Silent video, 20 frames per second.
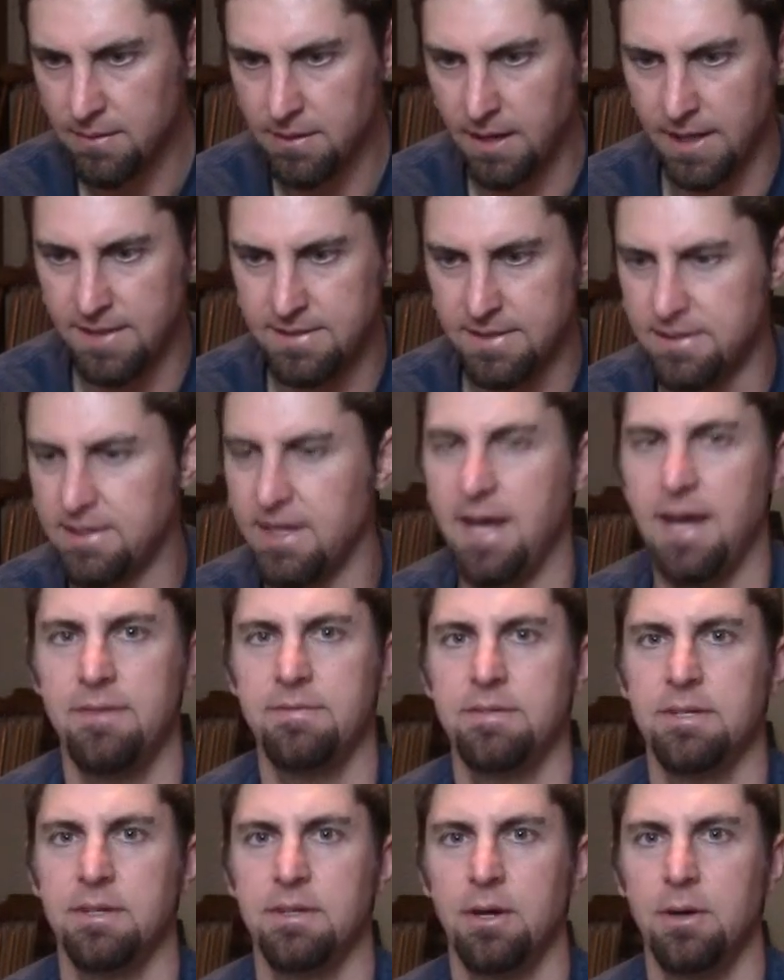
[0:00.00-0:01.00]
I didn't
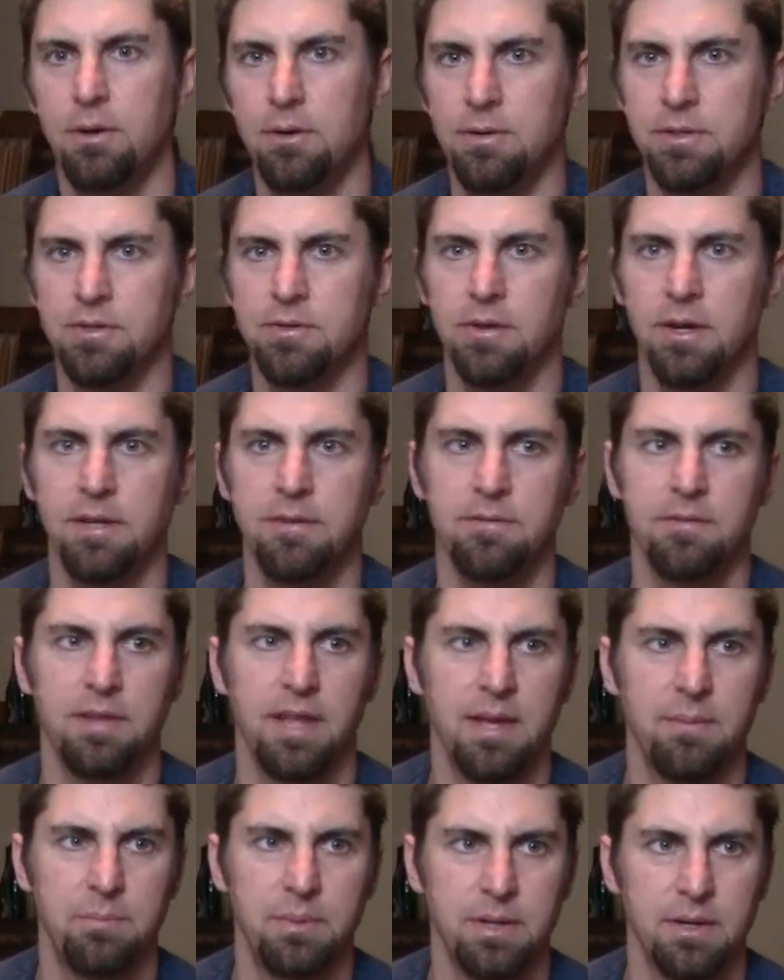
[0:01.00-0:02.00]
have to go and trade for
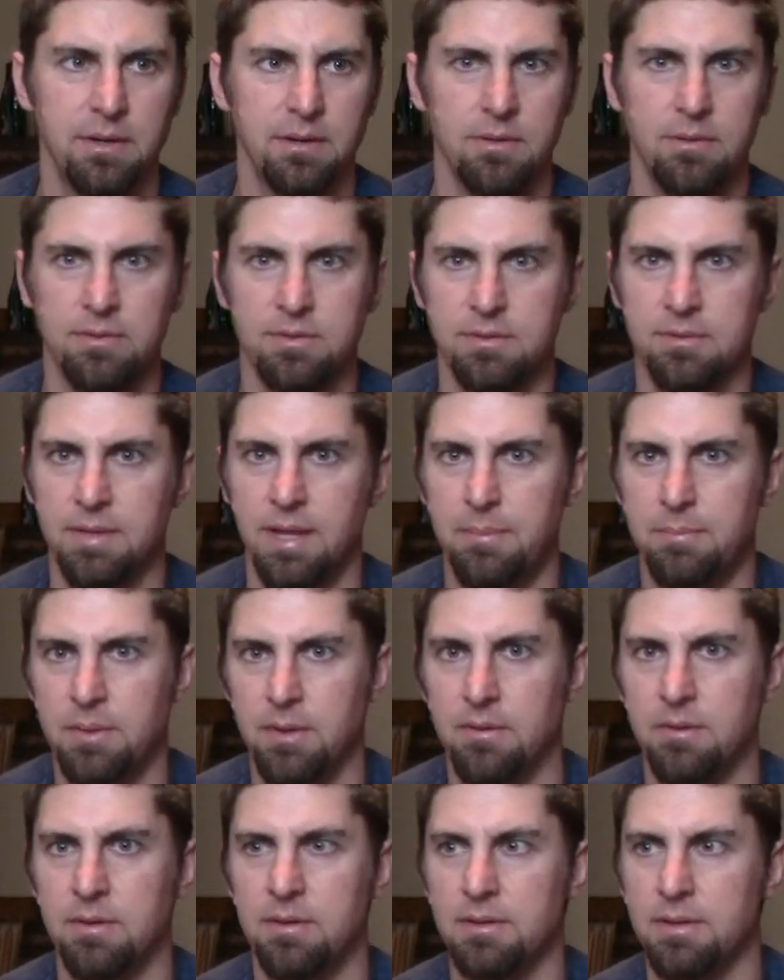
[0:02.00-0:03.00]
that beer. It was that
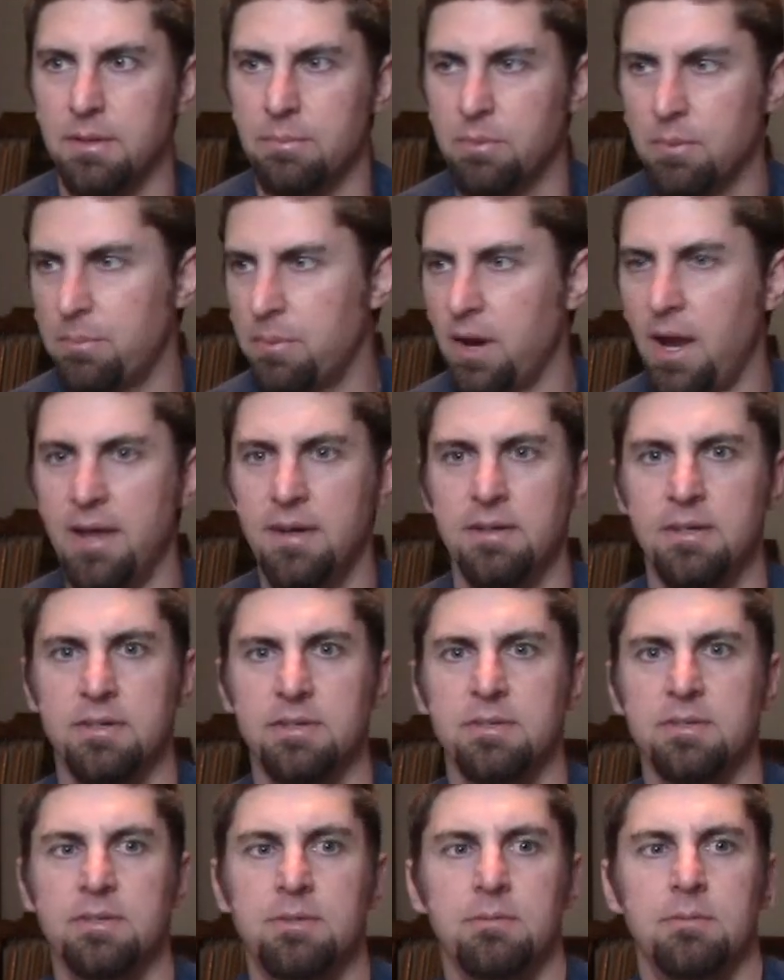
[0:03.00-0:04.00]
beer, the
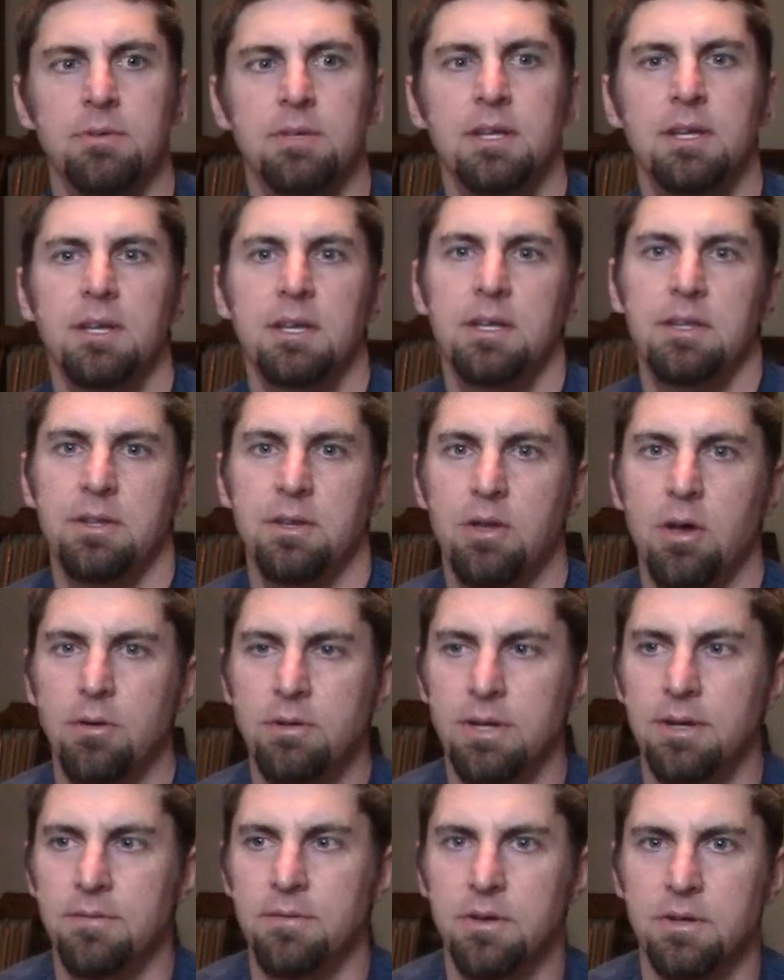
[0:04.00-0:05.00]
proprietors, the
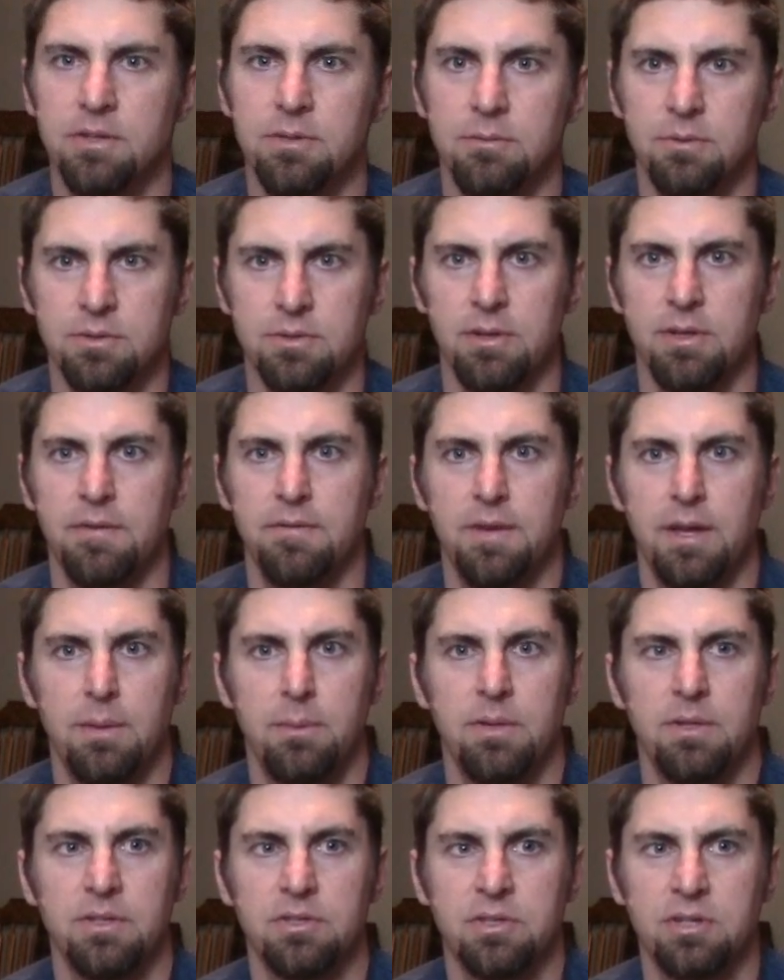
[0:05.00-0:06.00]
coconut version was only
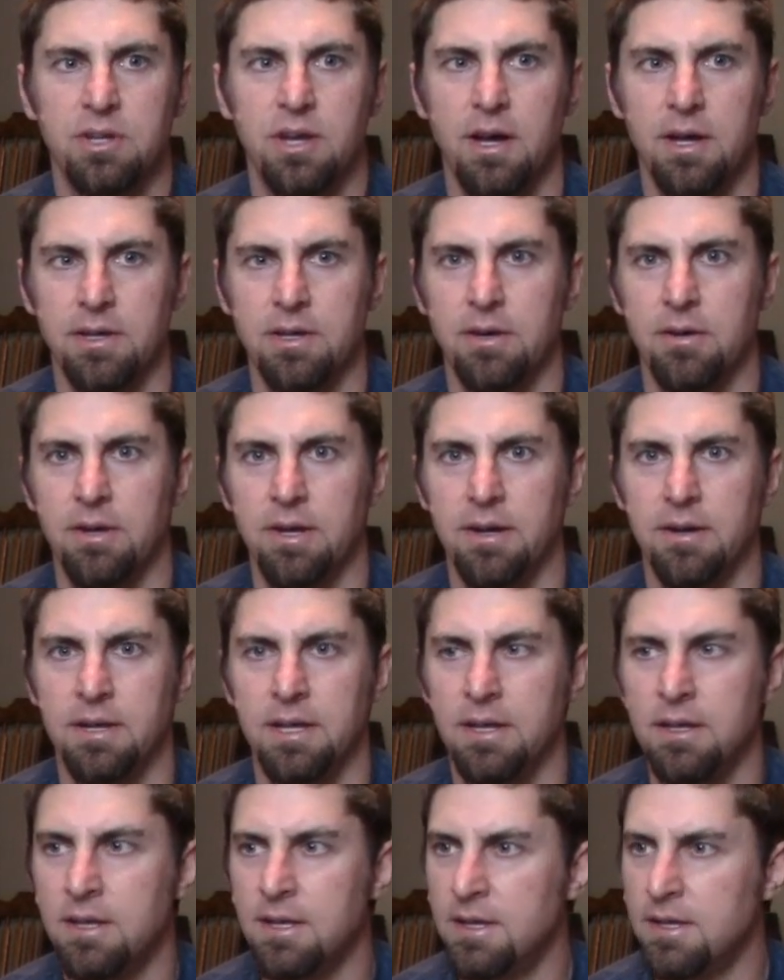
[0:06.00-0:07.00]
available in the Chicago
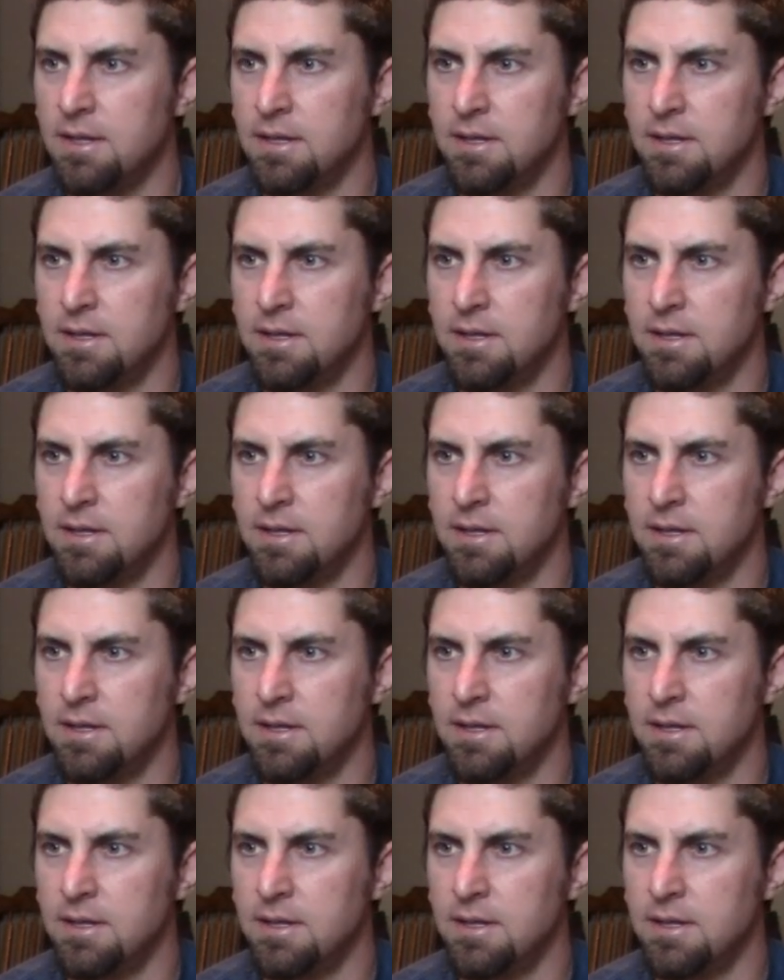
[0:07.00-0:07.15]
area.